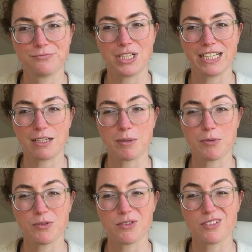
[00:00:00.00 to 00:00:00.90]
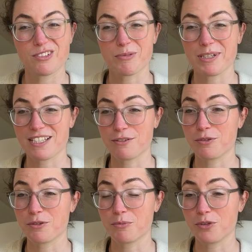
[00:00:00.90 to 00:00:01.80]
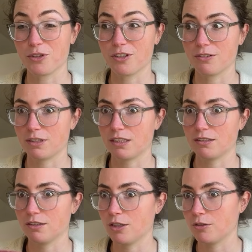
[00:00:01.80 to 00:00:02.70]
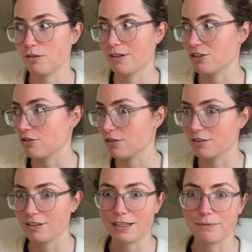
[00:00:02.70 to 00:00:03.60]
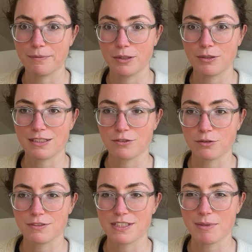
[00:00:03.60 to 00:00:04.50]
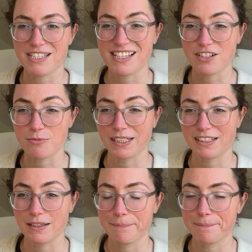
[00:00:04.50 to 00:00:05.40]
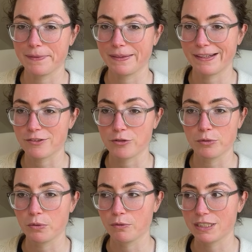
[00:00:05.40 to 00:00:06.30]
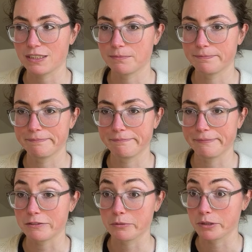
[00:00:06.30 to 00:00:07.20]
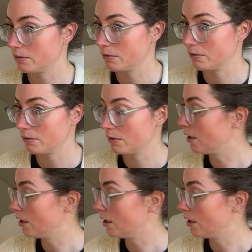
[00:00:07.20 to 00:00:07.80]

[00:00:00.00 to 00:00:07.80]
when I get my bonus, treat myself to some more yarn. I don't, no, I shouldn't. You can sort of see my stash back there. That's not all of it. That's the worst part.